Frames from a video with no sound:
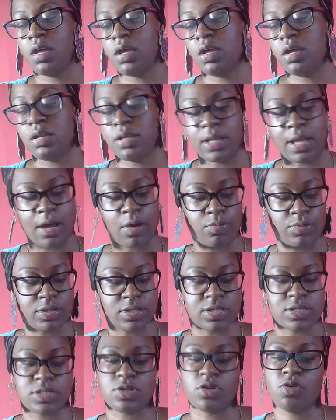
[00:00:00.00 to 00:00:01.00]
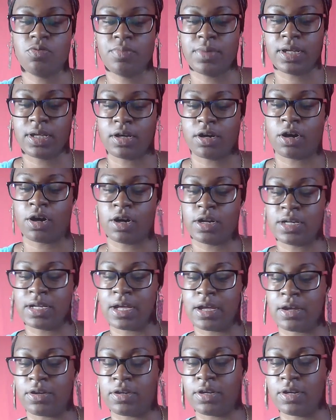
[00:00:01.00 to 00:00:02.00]
Now, with the soulmate card
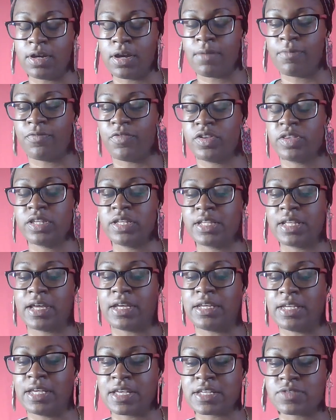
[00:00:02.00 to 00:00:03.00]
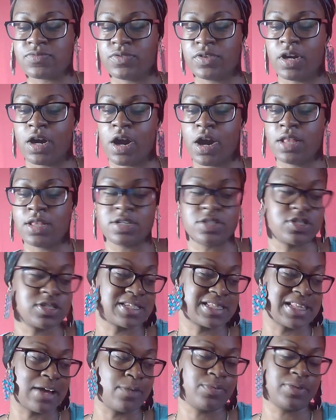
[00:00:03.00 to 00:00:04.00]
down here, I'm feeling like, yes, regardless,
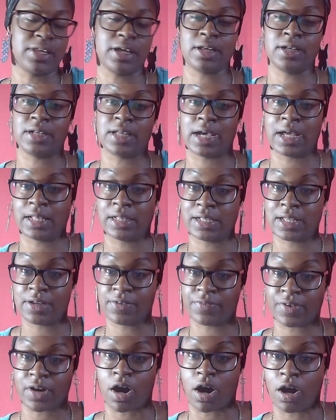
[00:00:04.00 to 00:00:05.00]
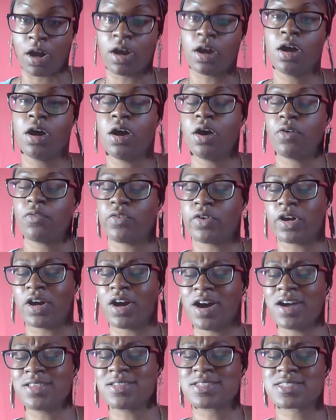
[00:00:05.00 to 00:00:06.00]
just like with the undying love card,
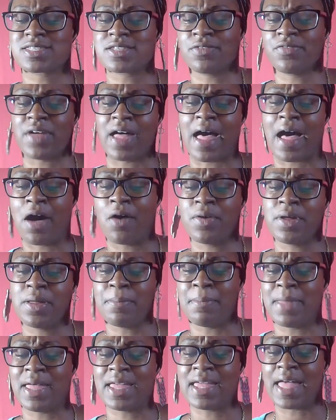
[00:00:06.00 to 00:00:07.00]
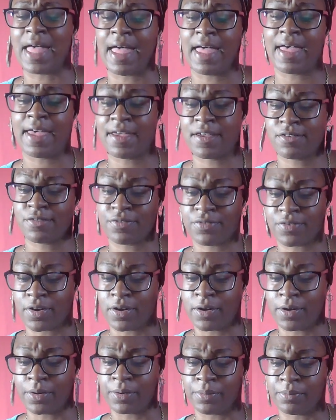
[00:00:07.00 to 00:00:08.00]
regardless of how it may have
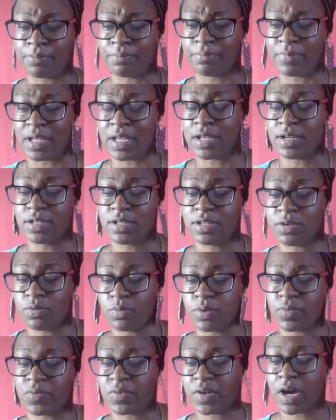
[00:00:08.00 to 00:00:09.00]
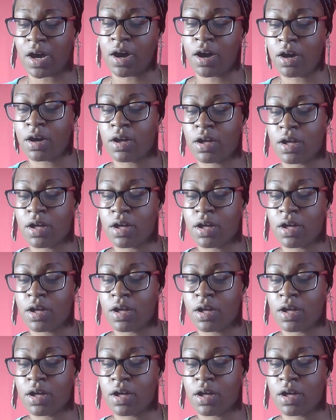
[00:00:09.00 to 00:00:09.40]
ended with y'all,